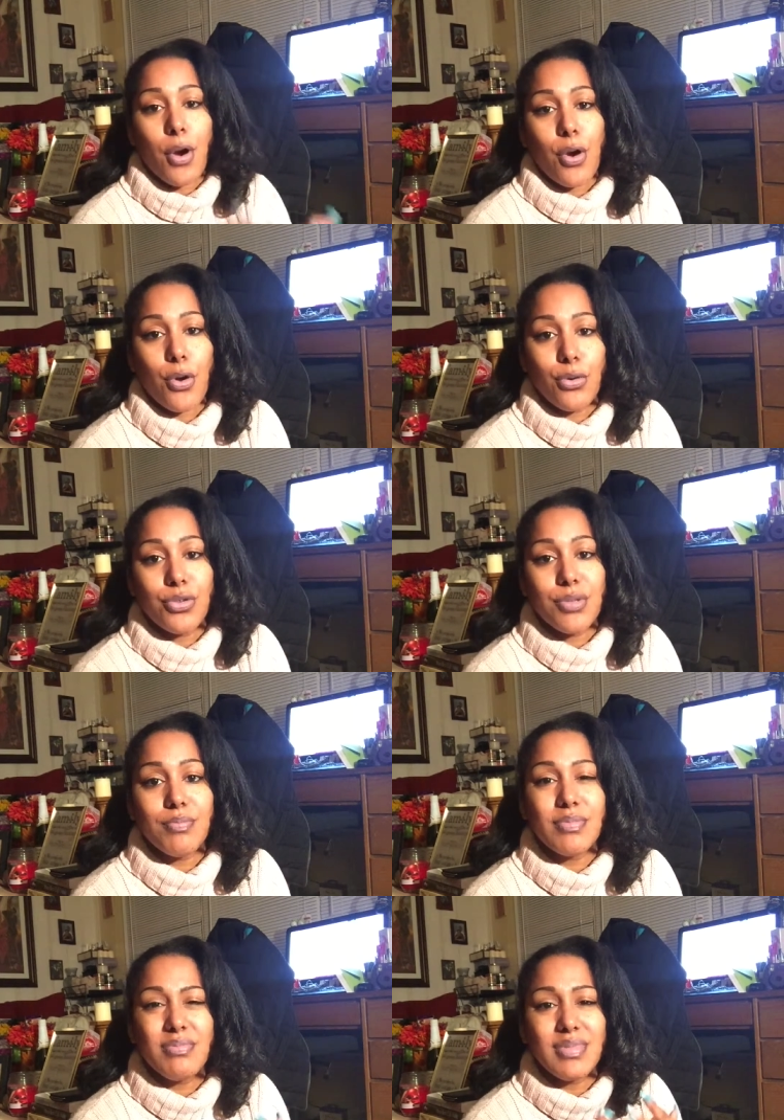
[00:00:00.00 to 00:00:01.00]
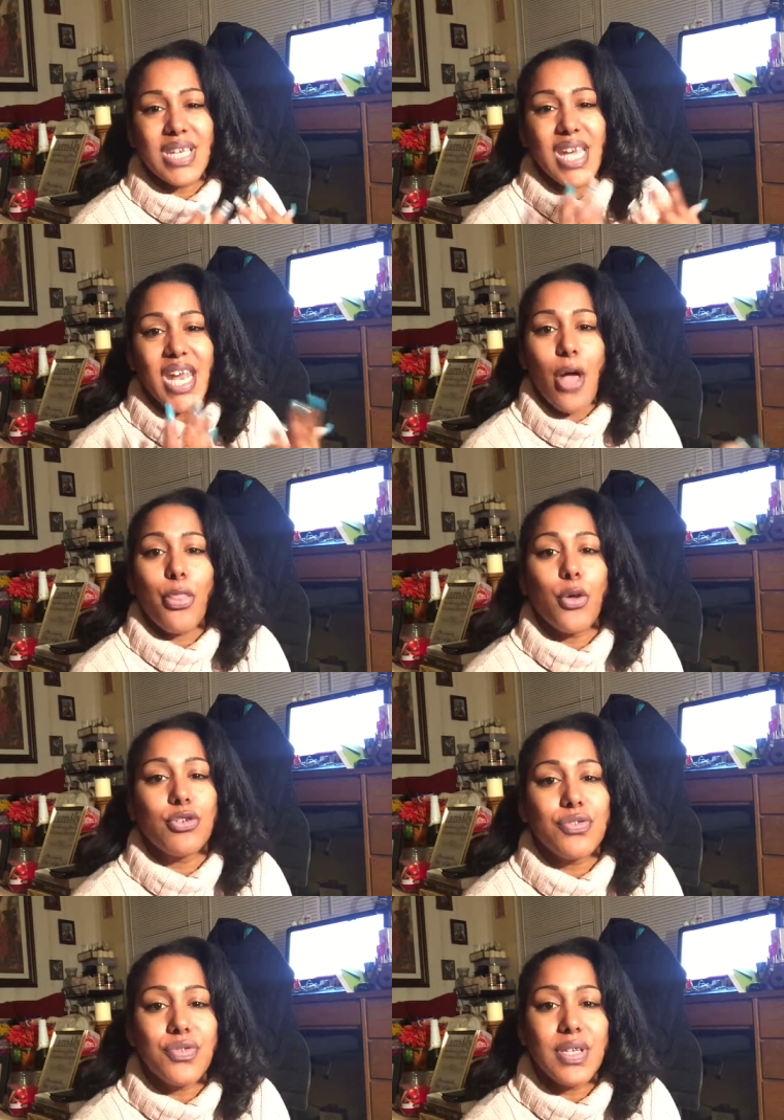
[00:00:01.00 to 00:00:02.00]
purge, get out
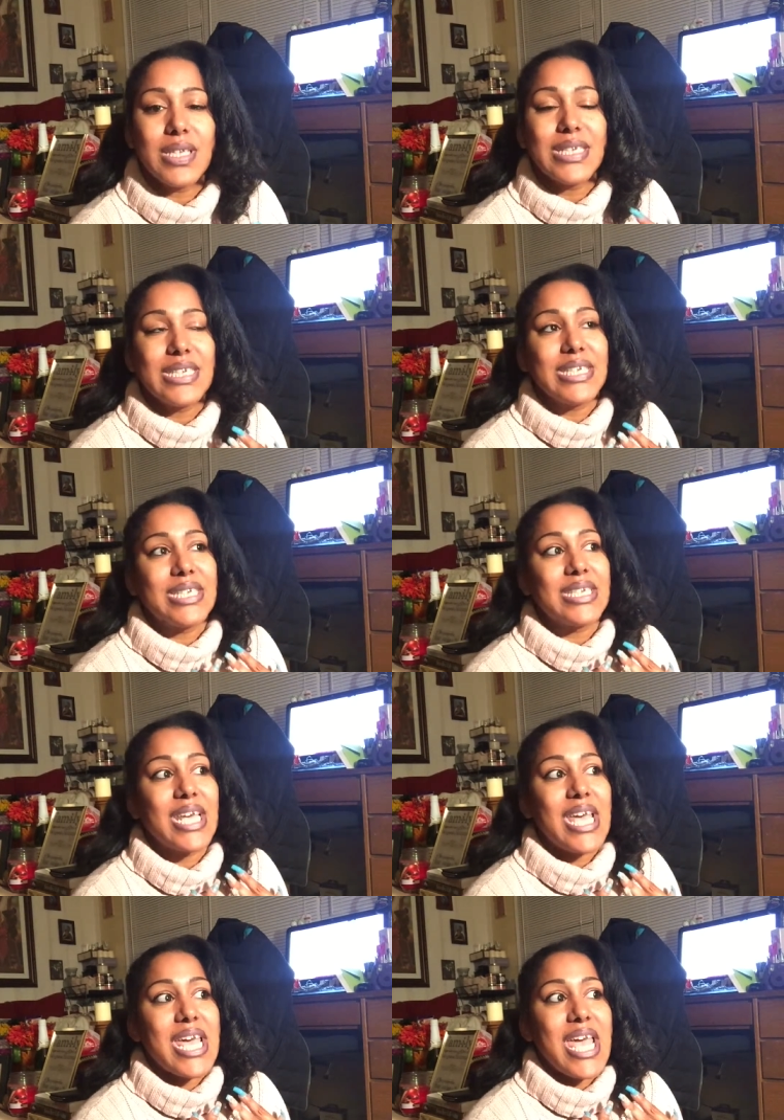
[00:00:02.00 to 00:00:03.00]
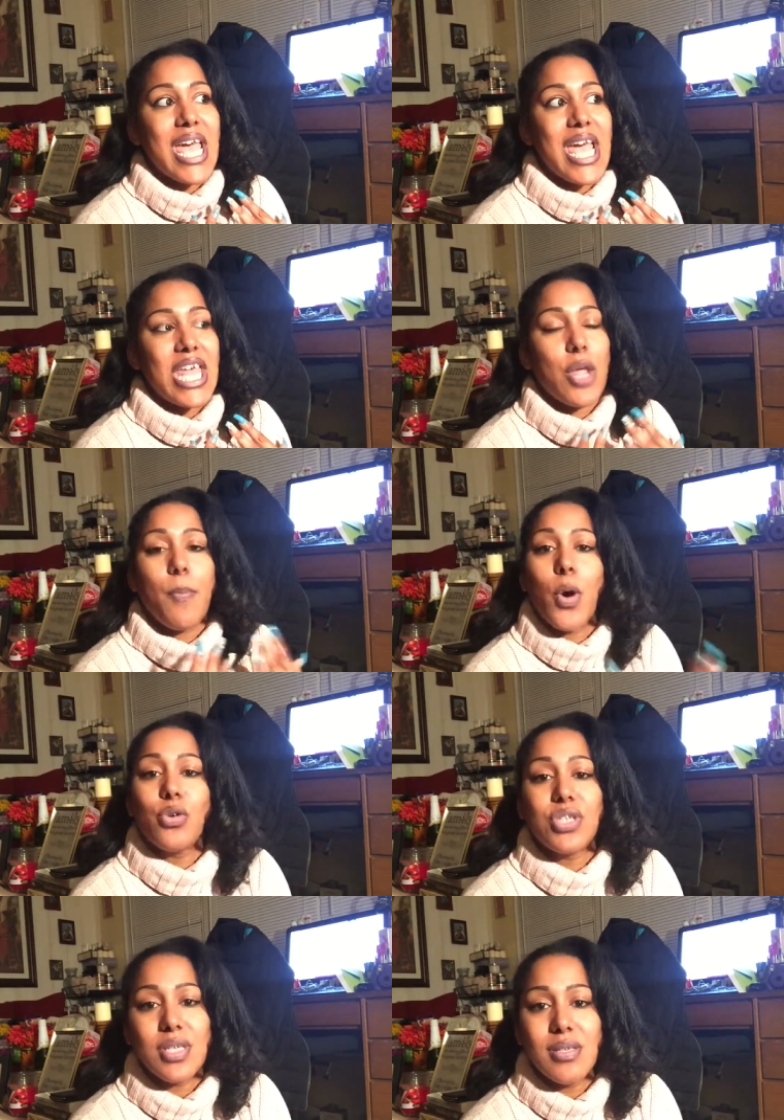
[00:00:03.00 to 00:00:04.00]
those feelings and
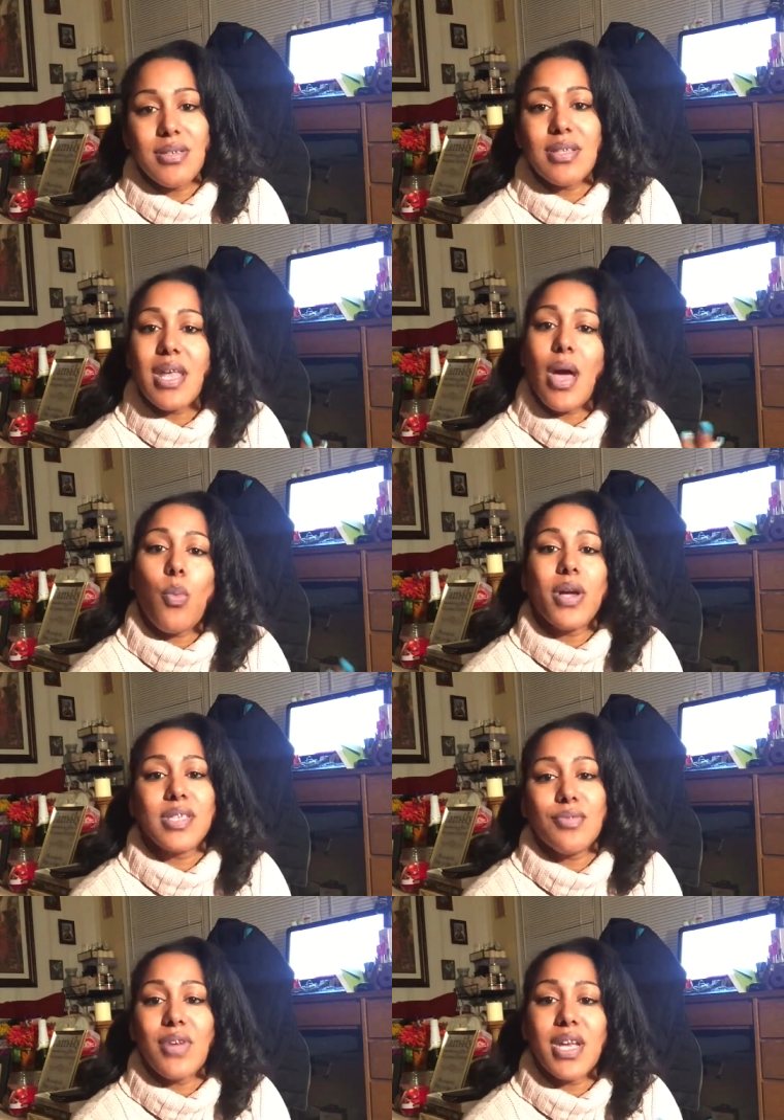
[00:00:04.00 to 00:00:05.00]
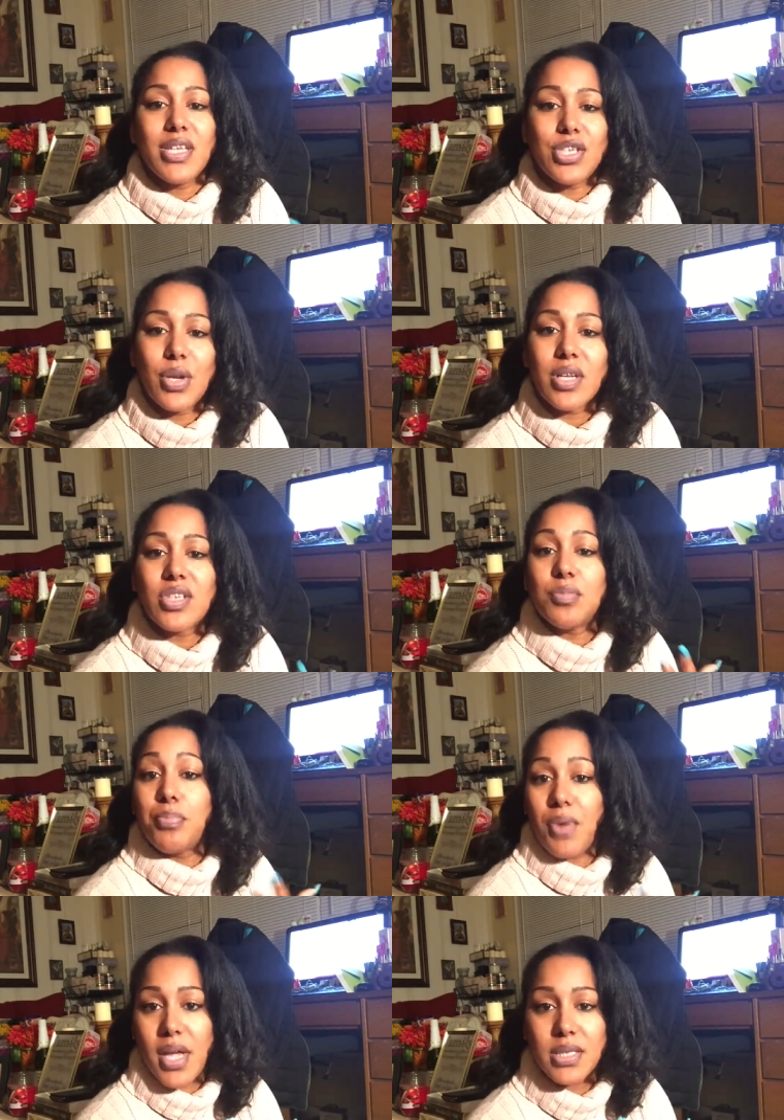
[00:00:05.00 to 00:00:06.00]
emotions that I wasn't ready to
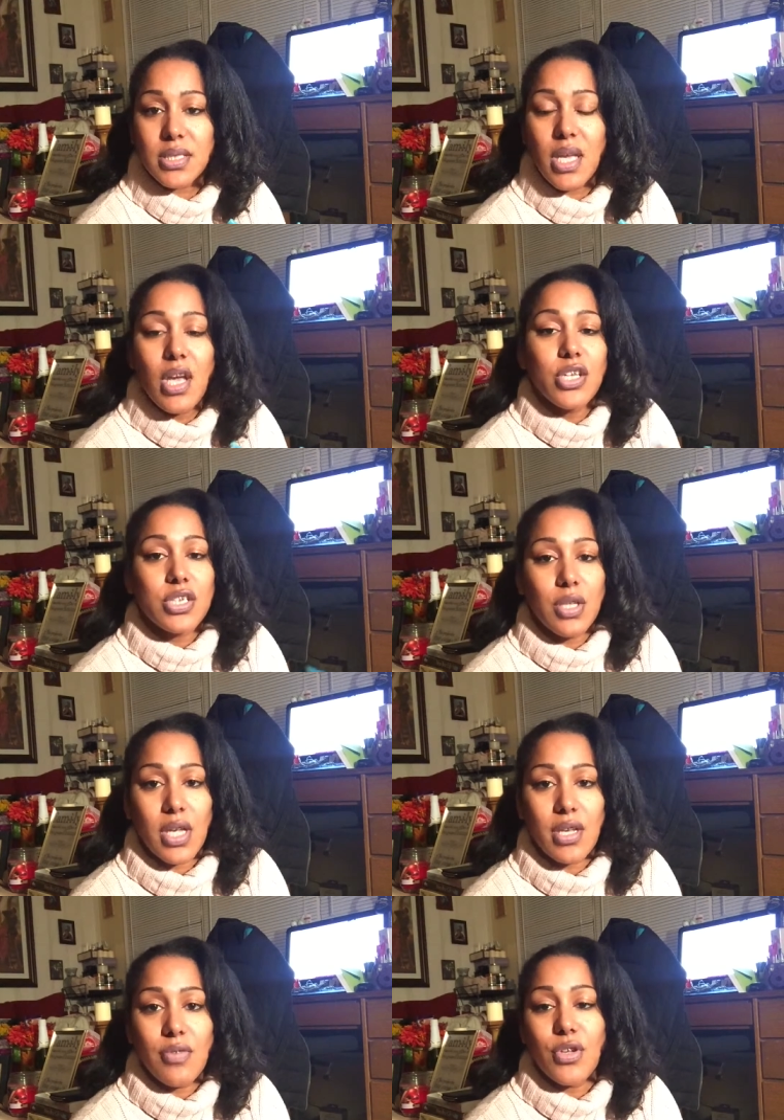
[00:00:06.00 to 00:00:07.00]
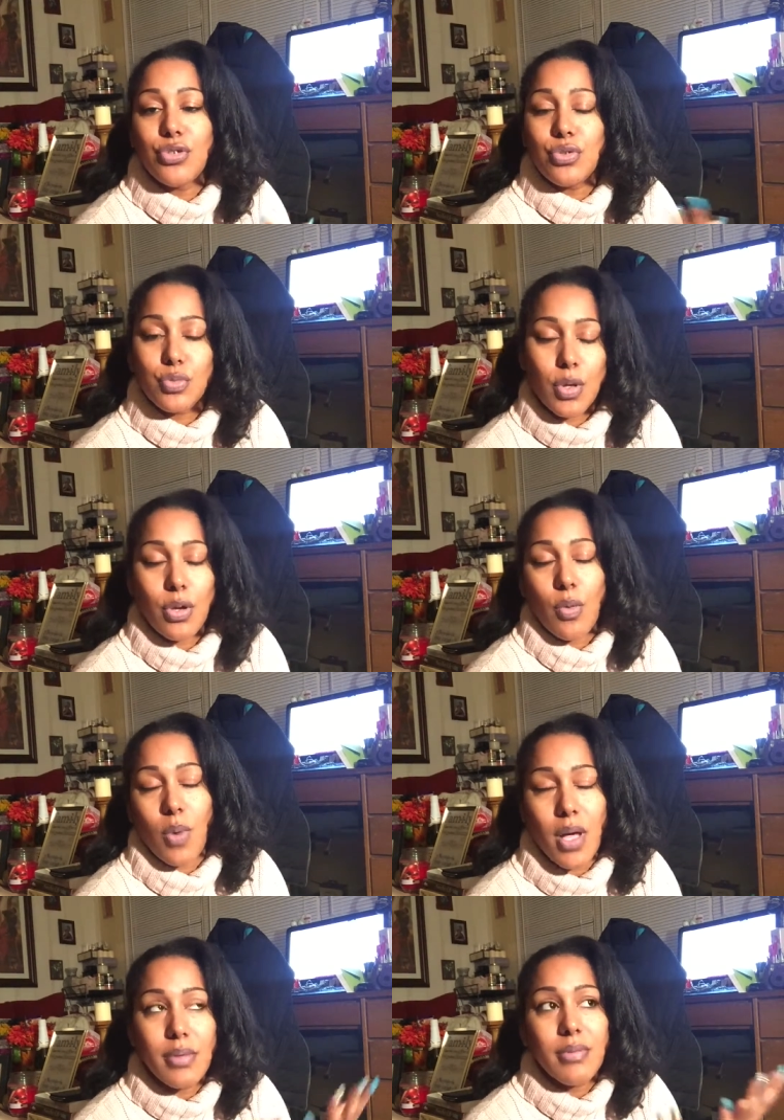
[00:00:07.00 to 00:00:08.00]
express to individuals one on
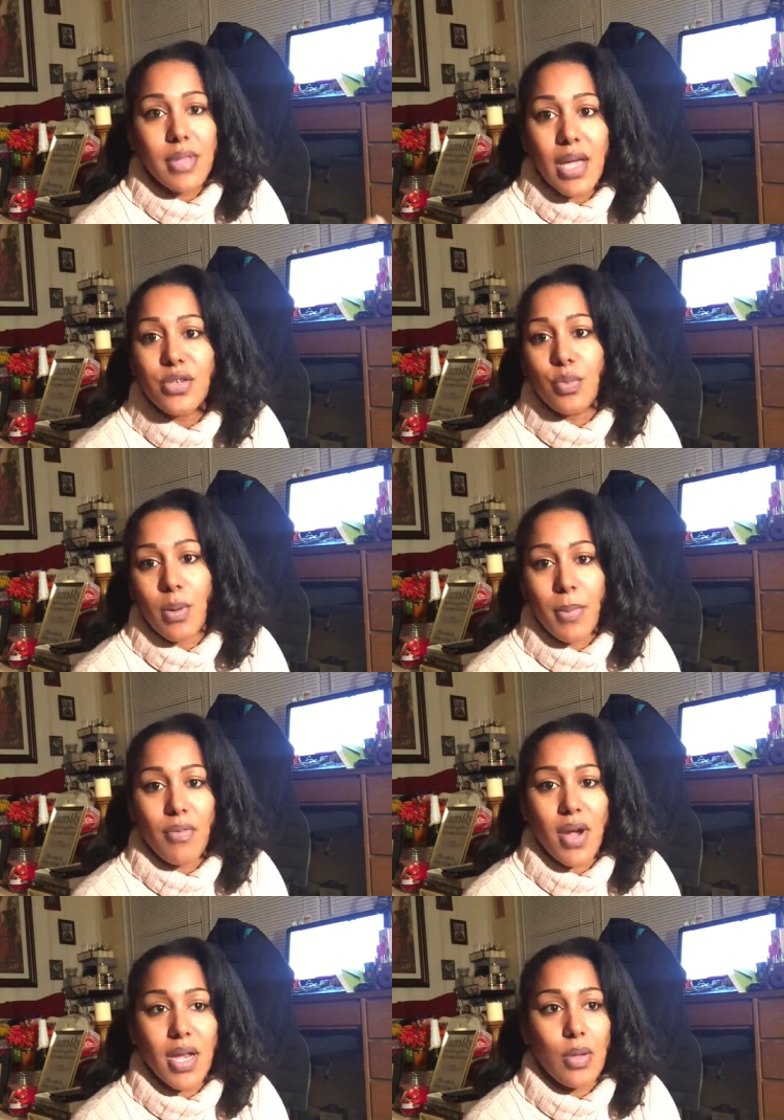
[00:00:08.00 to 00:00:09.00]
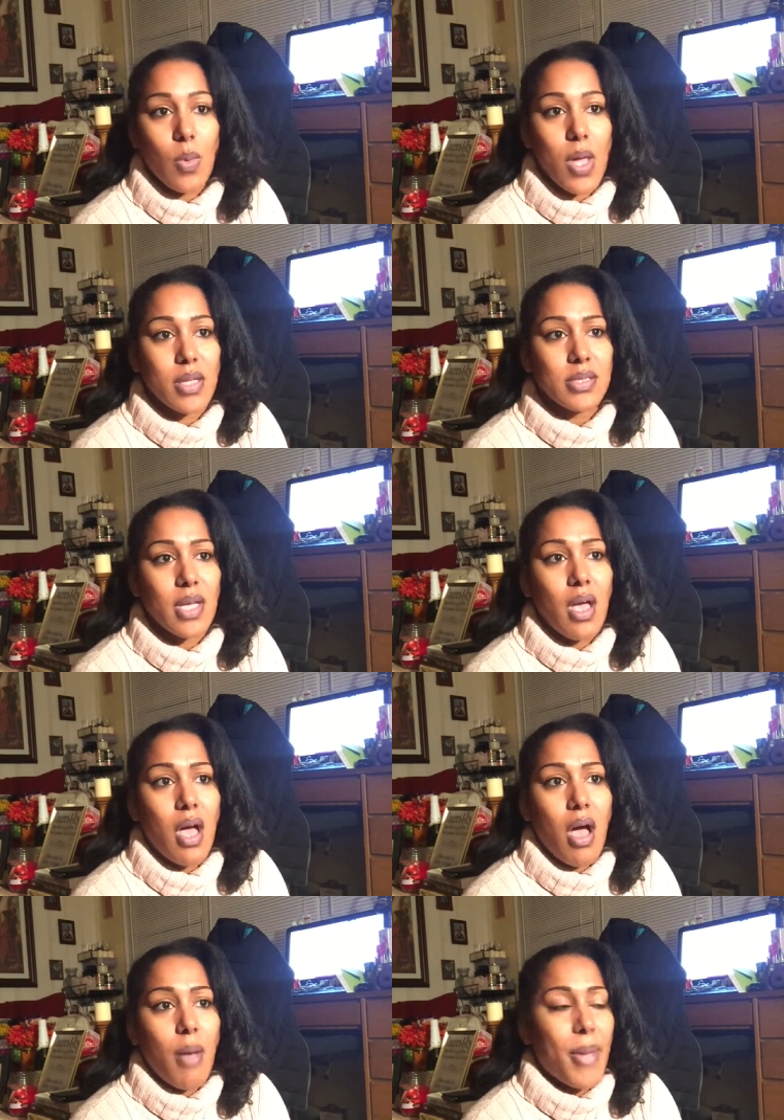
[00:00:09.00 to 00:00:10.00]
one. That's what my writing was.
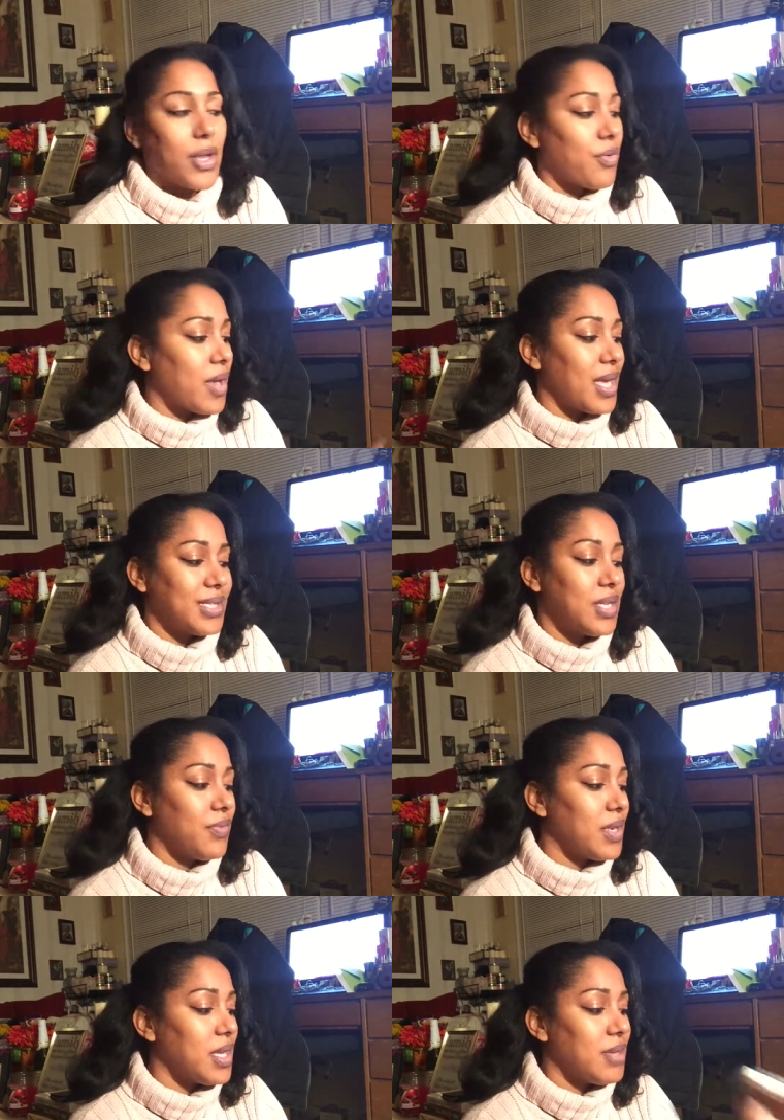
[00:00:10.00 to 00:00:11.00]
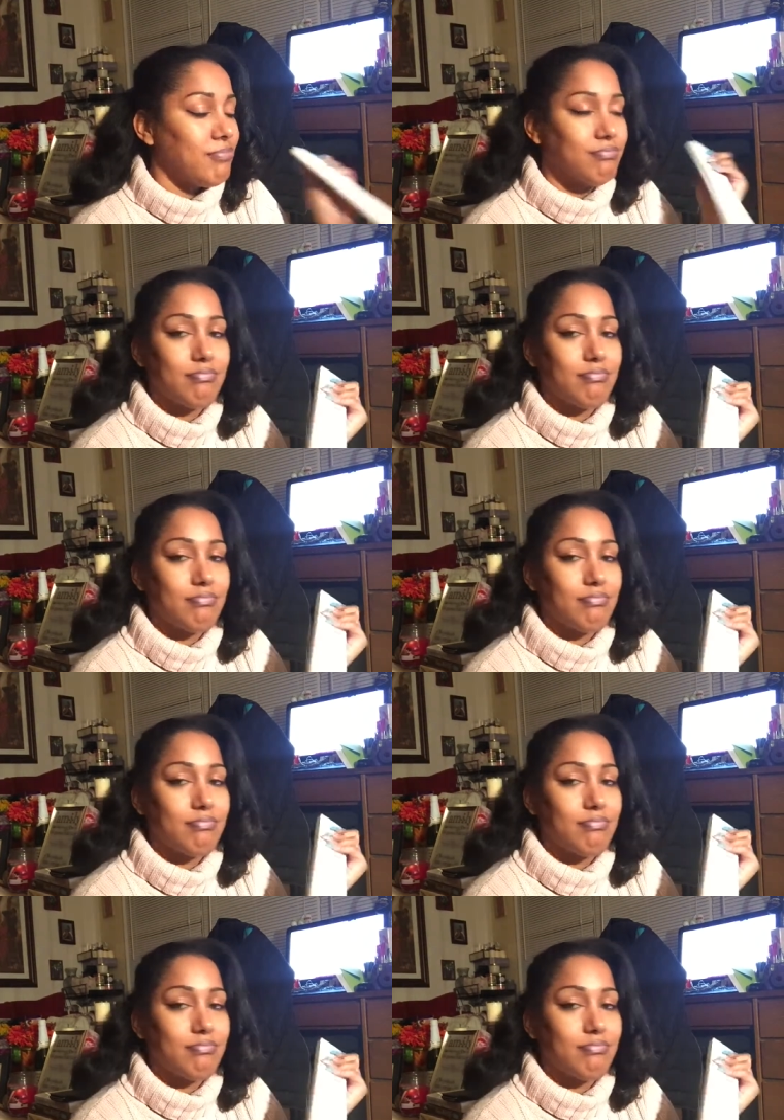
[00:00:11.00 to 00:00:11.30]
My creativity,